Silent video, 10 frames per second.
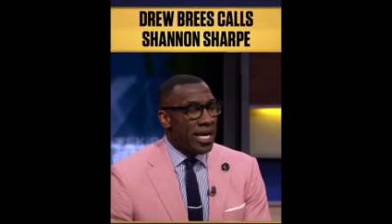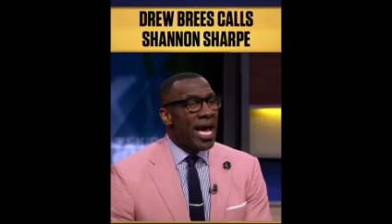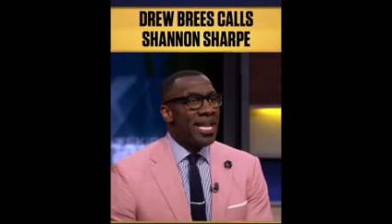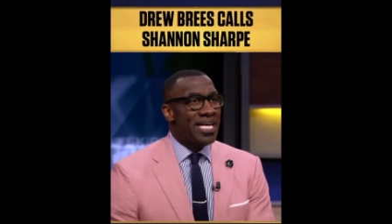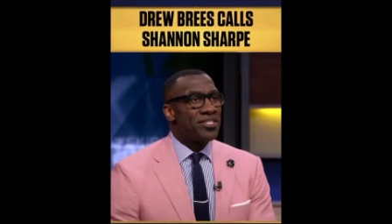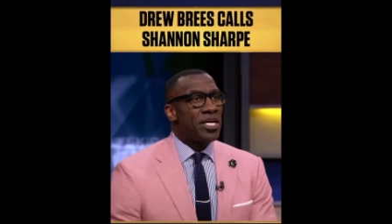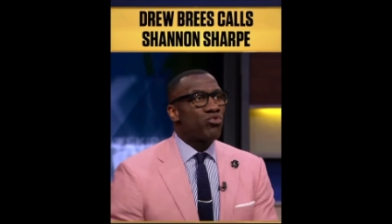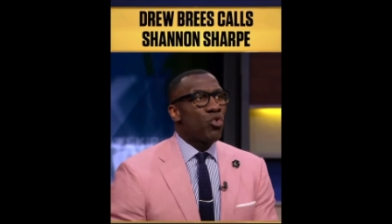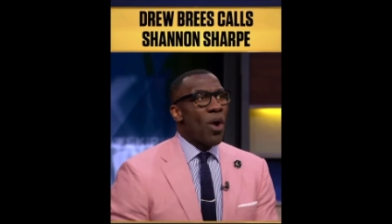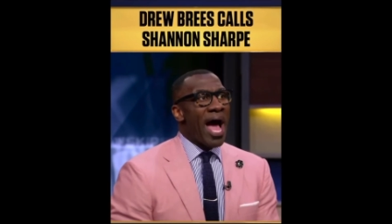And I said,
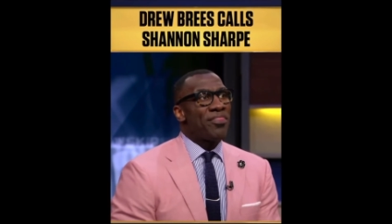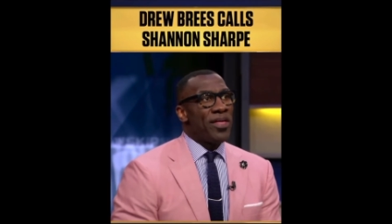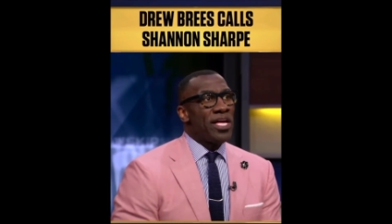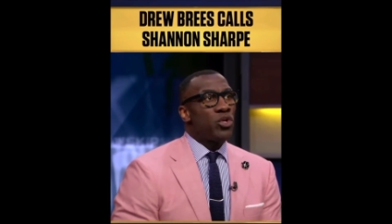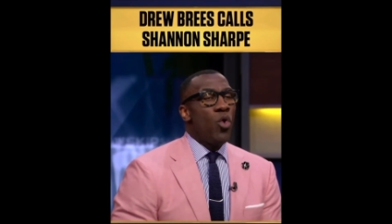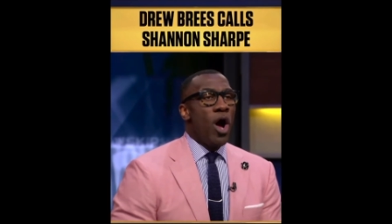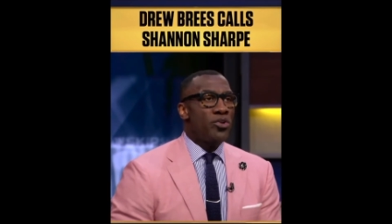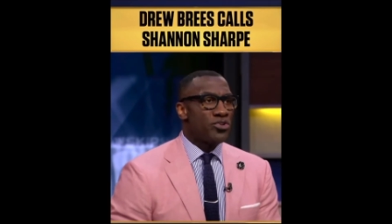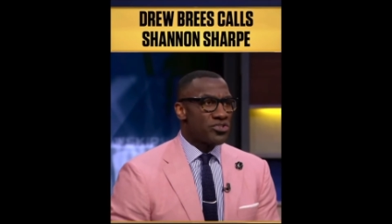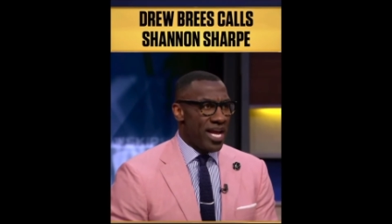Drew, I think you
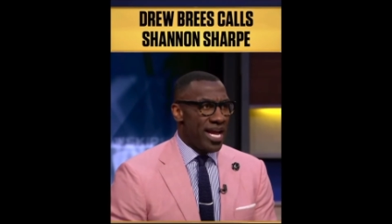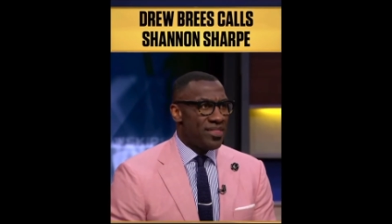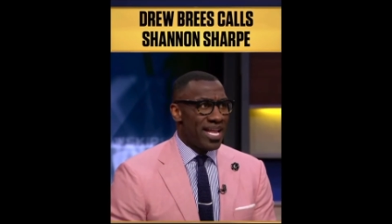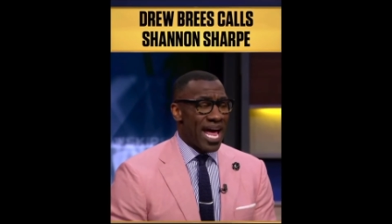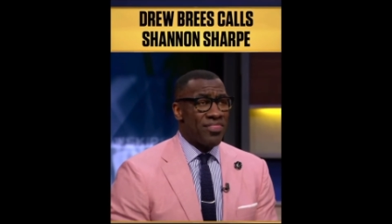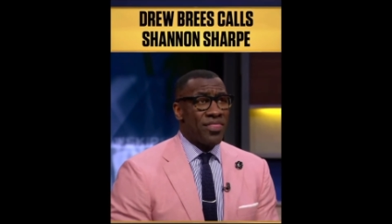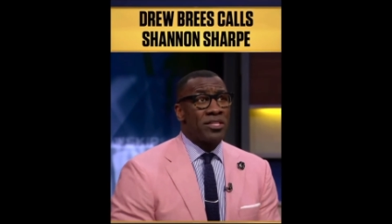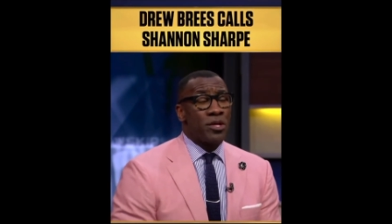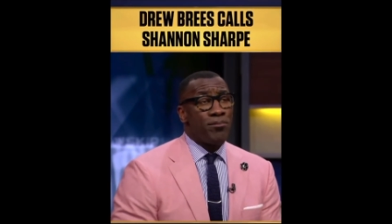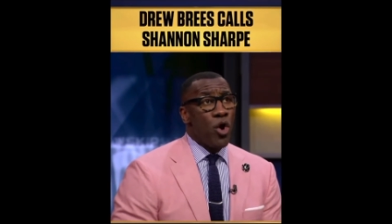understand that. I
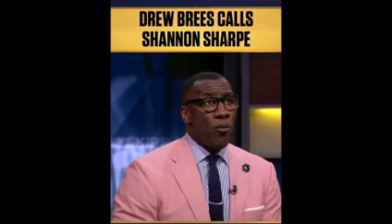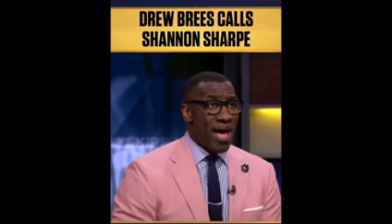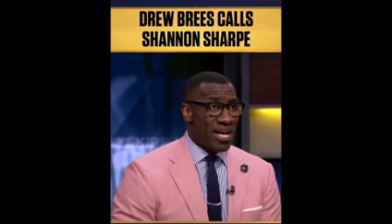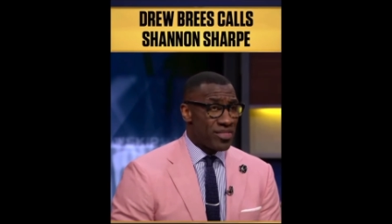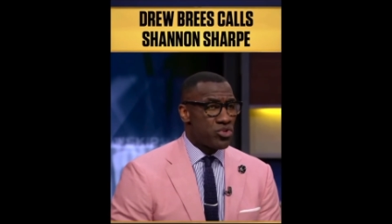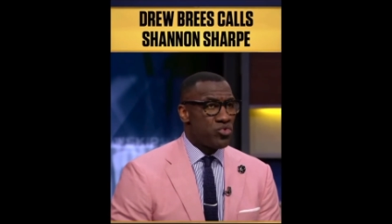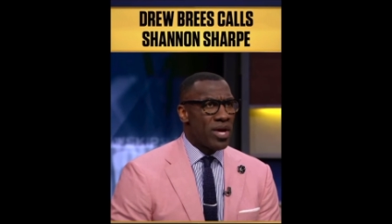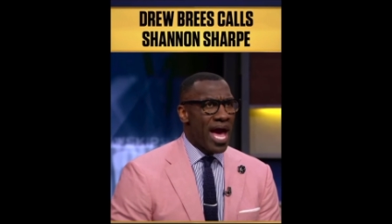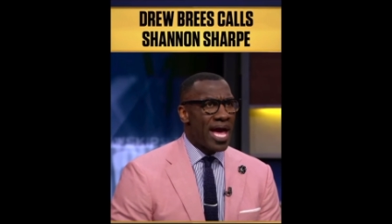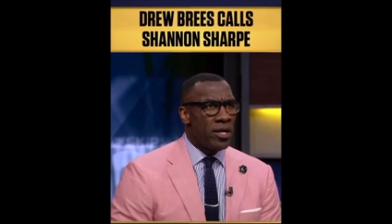think the blowback that you
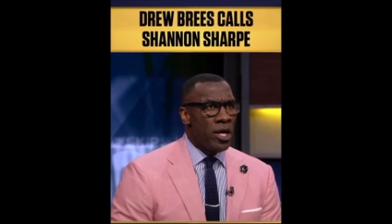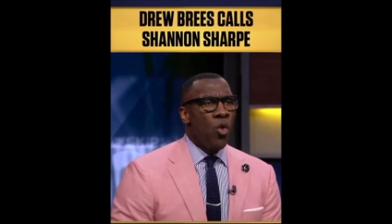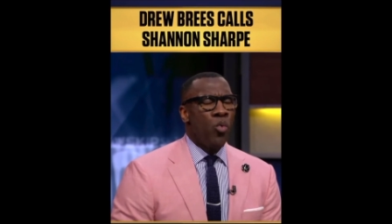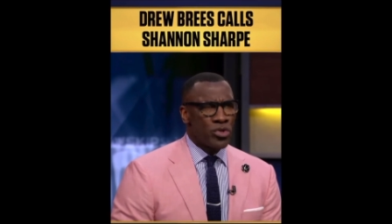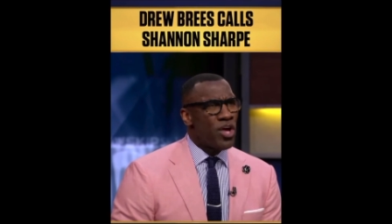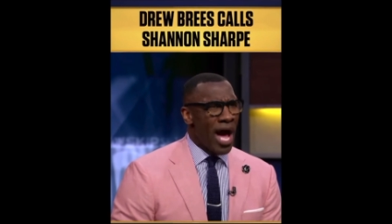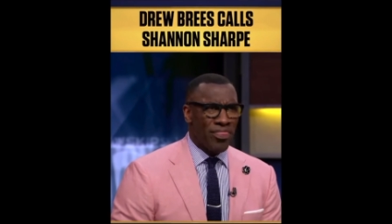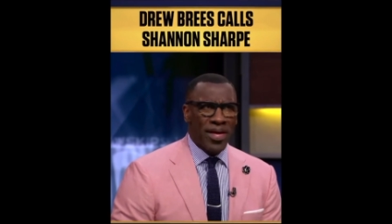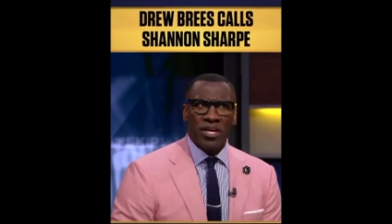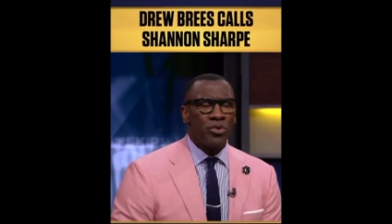got I
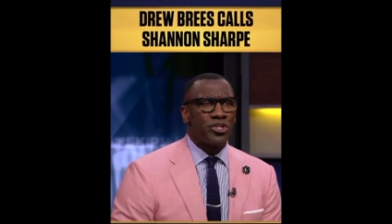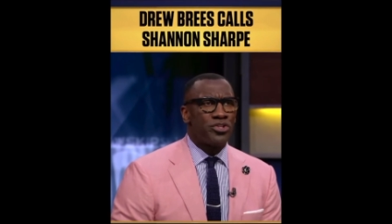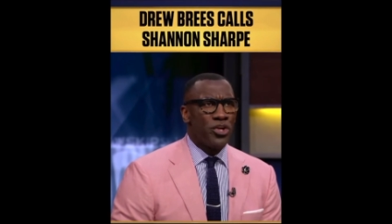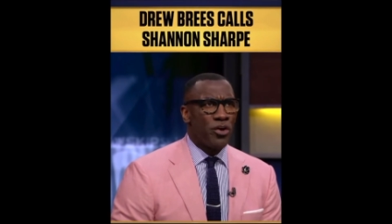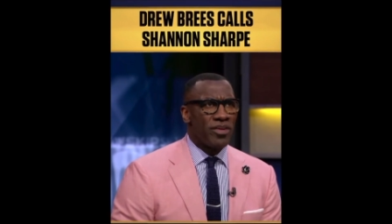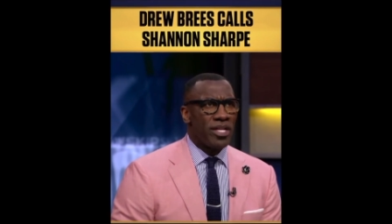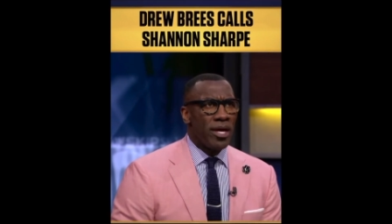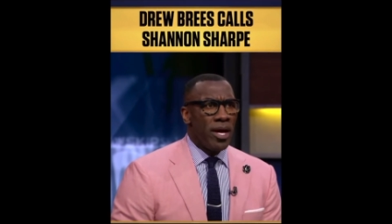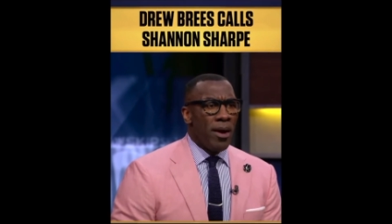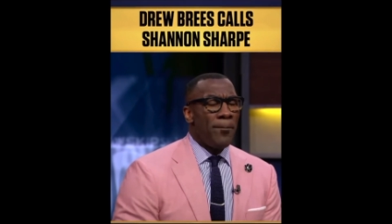think it was deserving.
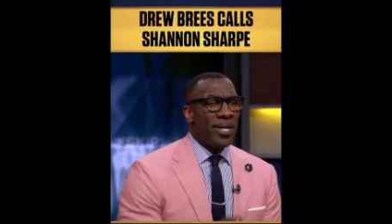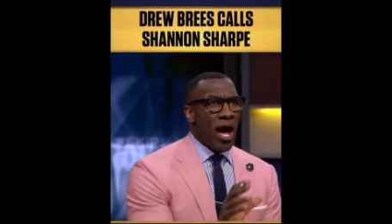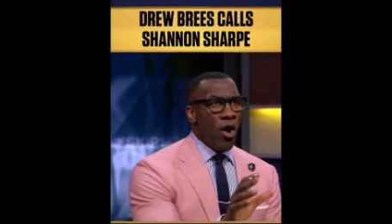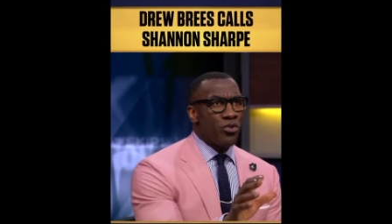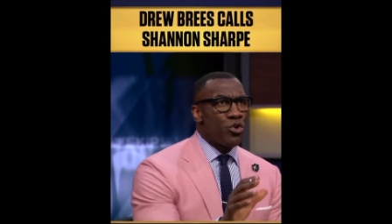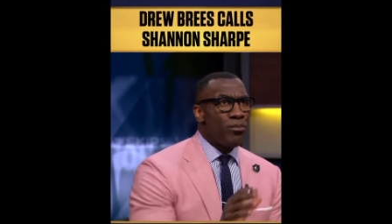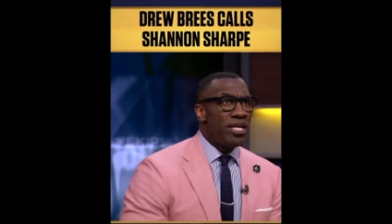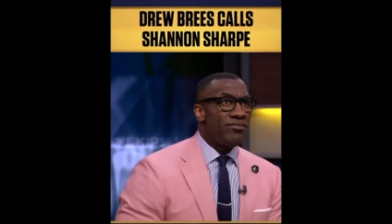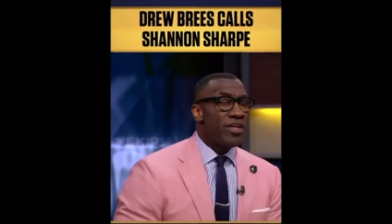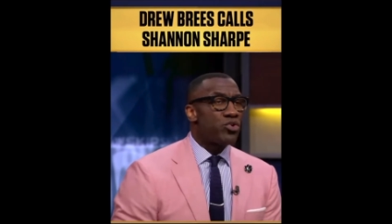But I also
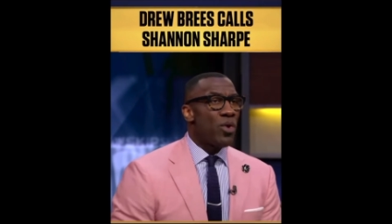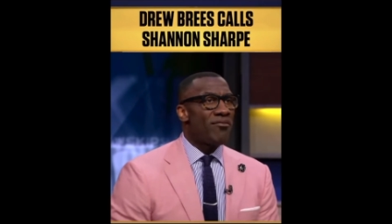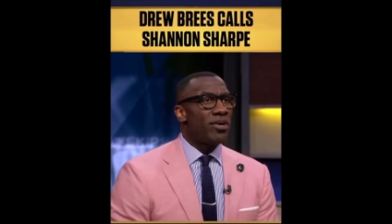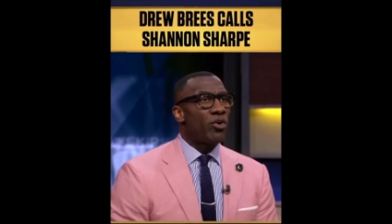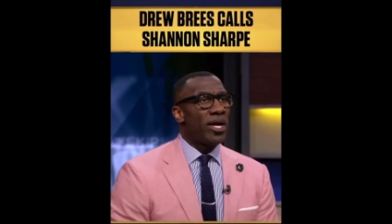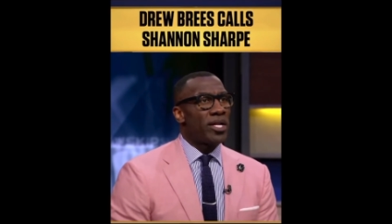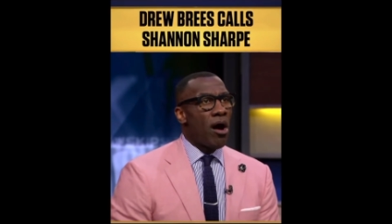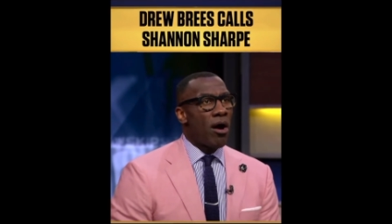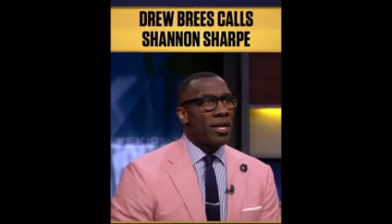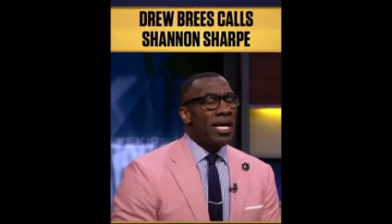believe that you have a great
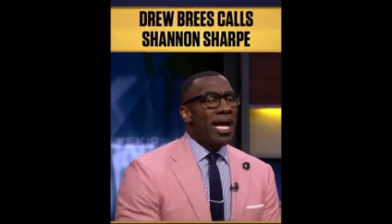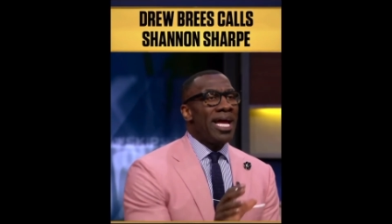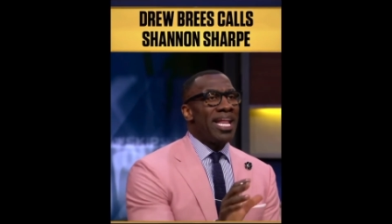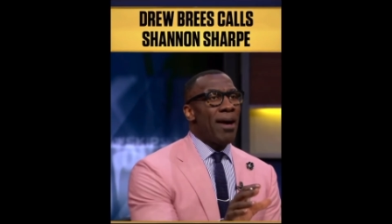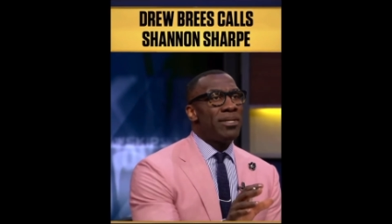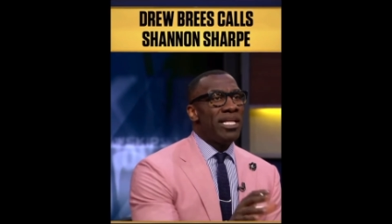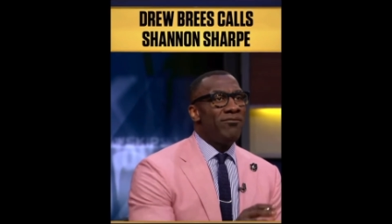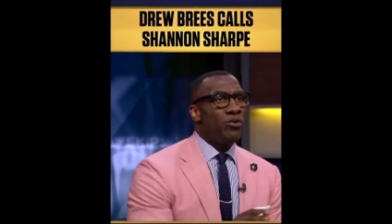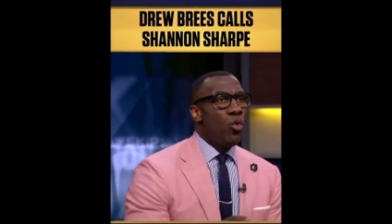heart, and I believe you